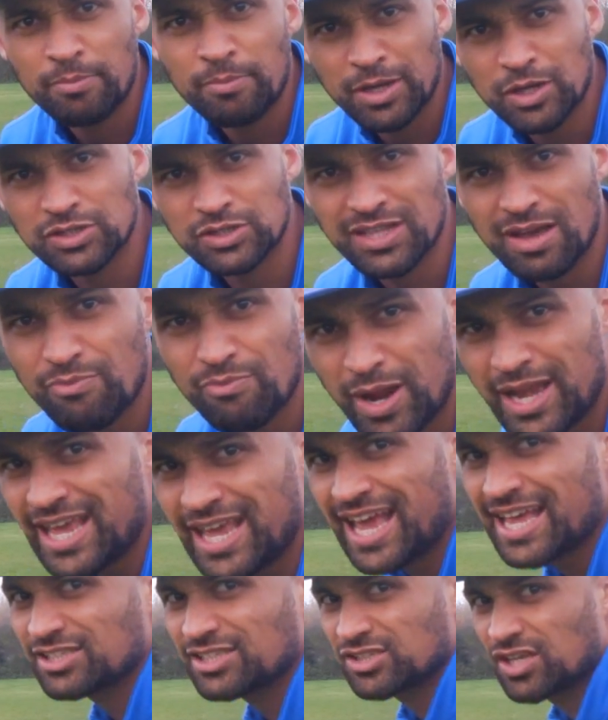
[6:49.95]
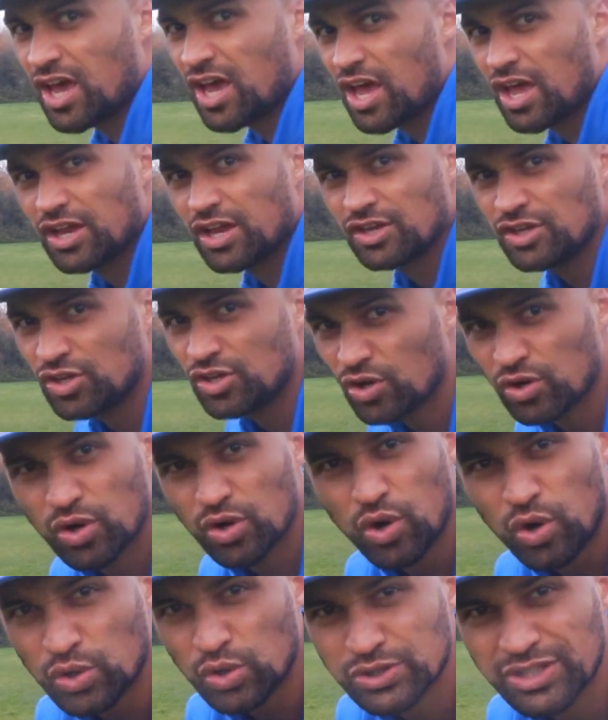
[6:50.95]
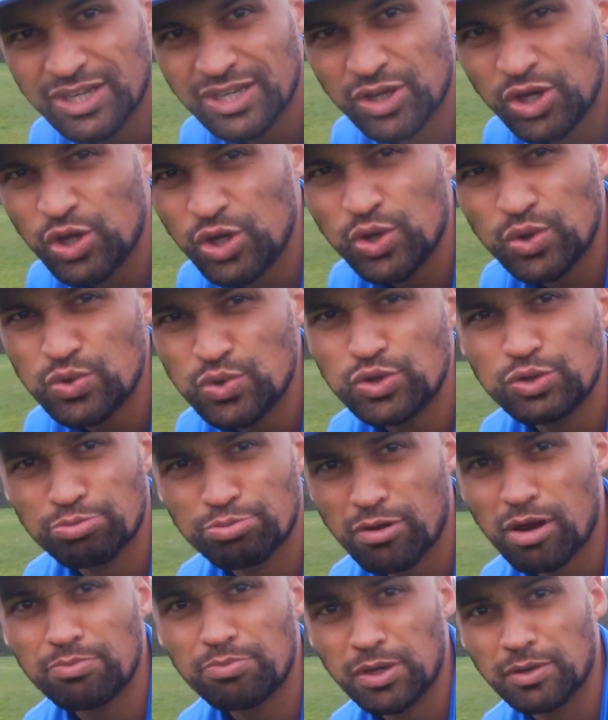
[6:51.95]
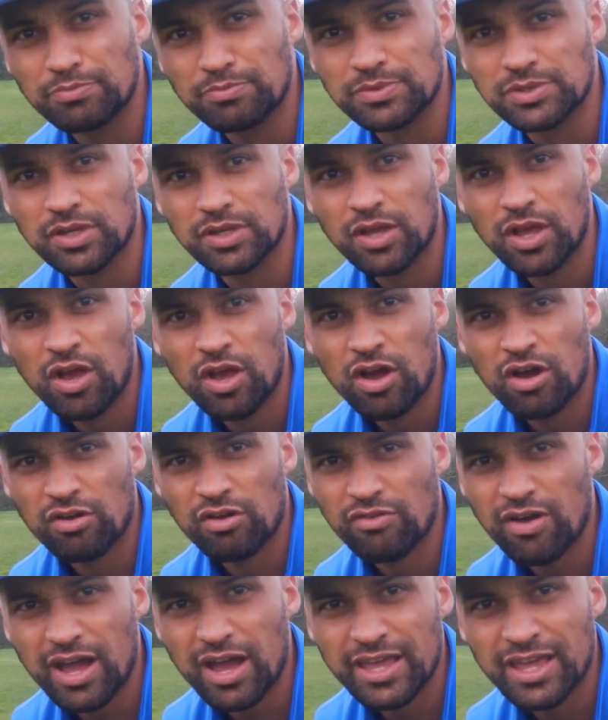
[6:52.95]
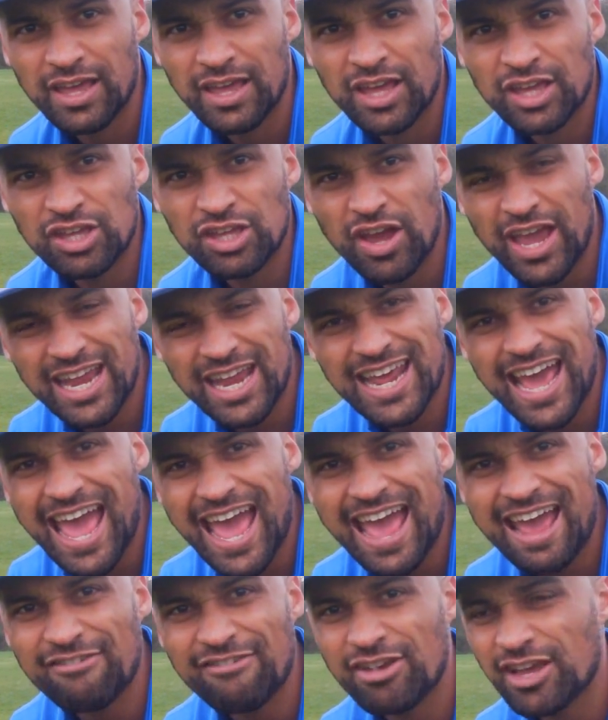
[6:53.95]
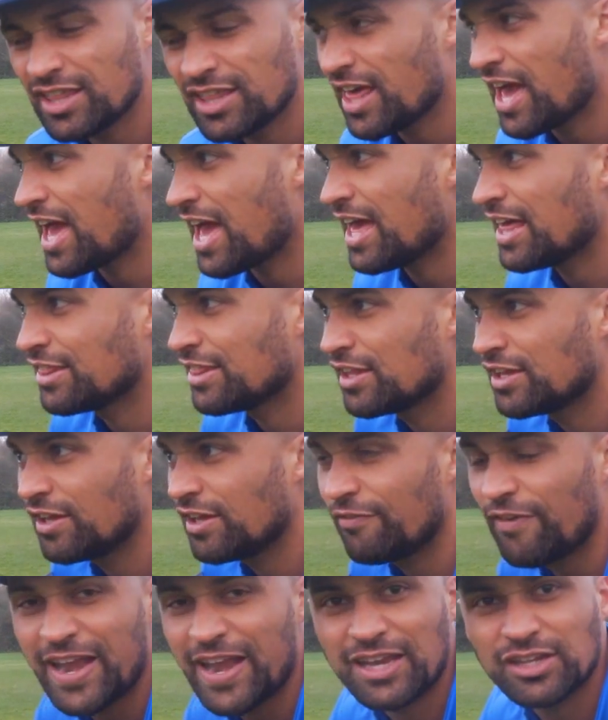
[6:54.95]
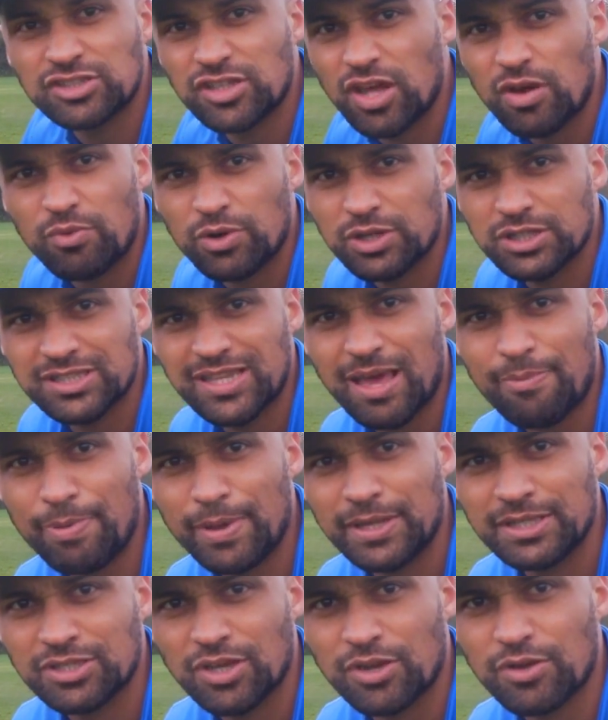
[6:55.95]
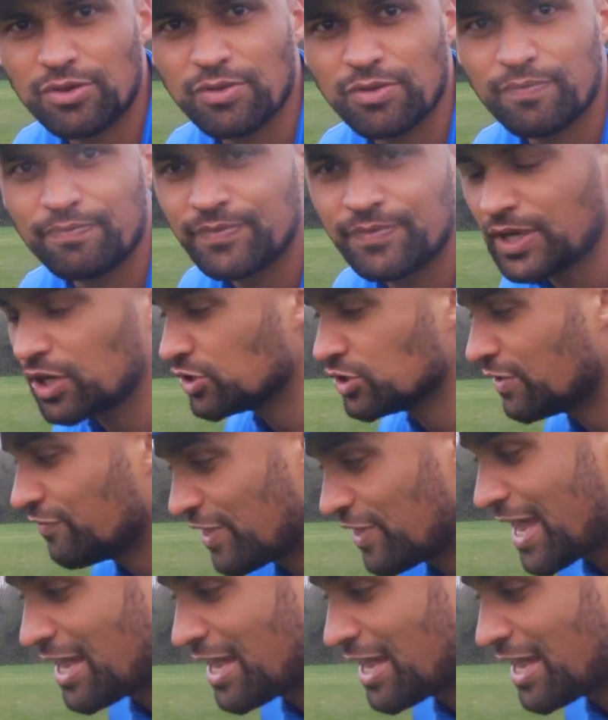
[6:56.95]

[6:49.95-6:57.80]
Because then when he gets turned, you're causing huge problems, all right? You're in an area there the defenders don't want to step into, because if they